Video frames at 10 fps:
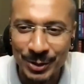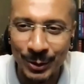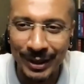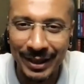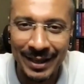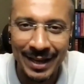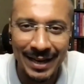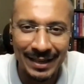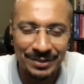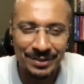join in
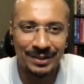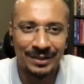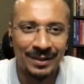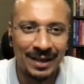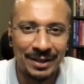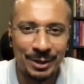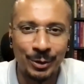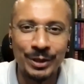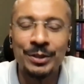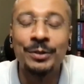as are
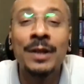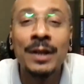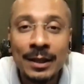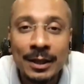going to.